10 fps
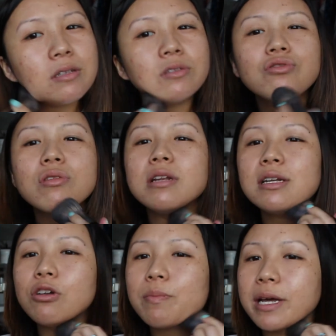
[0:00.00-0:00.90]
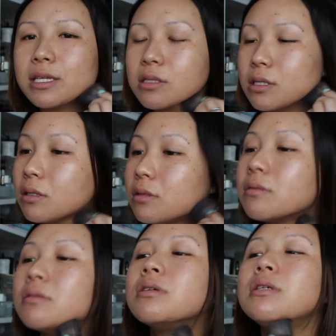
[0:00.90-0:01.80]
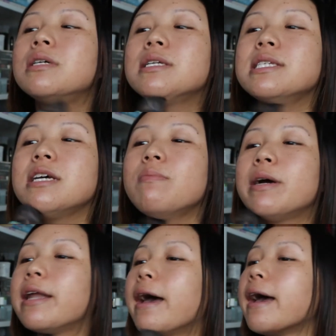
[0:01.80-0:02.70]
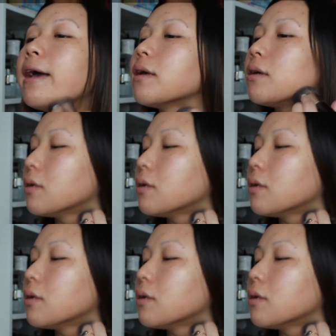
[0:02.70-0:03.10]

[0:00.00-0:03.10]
just a little bit down my neck,